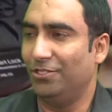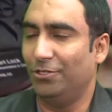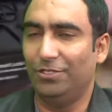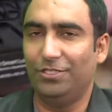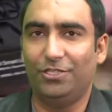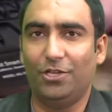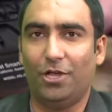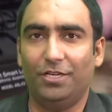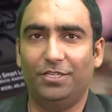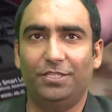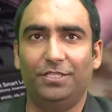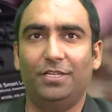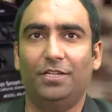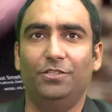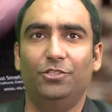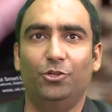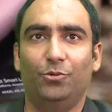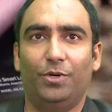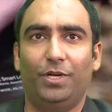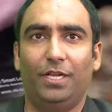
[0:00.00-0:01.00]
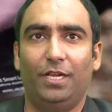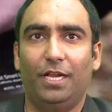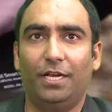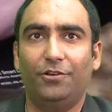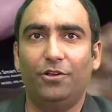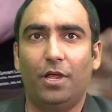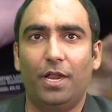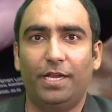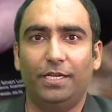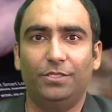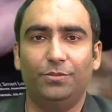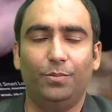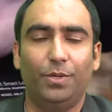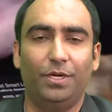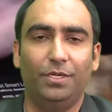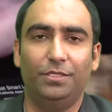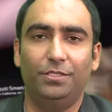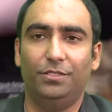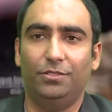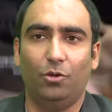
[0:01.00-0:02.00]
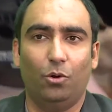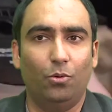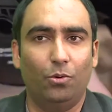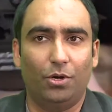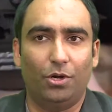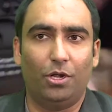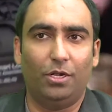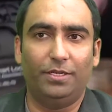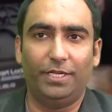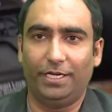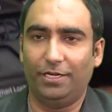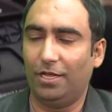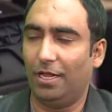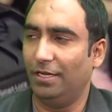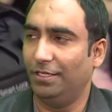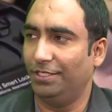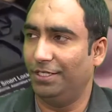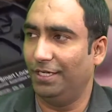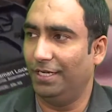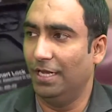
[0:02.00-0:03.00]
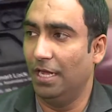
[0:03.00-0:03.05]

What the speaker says: So it's not just consumer electronics, but it's overall technology.